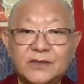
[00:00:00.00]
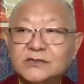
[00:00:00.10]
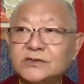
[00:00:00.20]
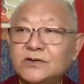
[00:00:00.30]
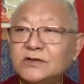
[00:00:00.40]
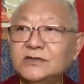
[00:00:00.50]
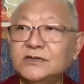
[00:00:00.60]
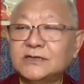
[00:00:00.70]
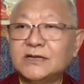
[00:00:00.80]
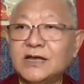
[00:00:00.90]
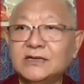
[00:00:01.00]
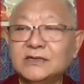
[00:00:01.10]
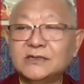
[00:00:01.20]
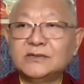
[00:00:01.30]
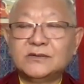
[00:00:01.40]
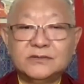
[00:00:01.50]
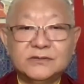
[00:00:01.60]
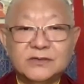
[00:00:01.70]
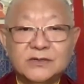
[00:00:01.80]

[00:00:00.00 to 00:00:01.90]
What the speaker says: it's not just like, oh,